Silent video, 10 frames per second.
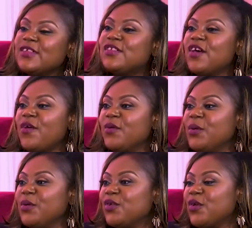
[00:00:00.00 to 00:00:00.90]
So,
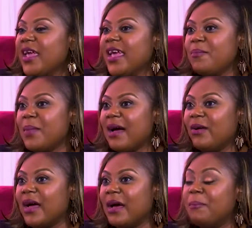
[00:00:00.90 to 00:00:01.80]
you were talking
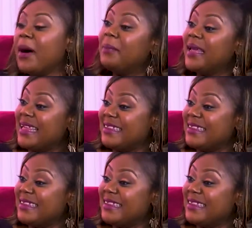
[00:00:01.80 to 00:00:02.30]
about um, public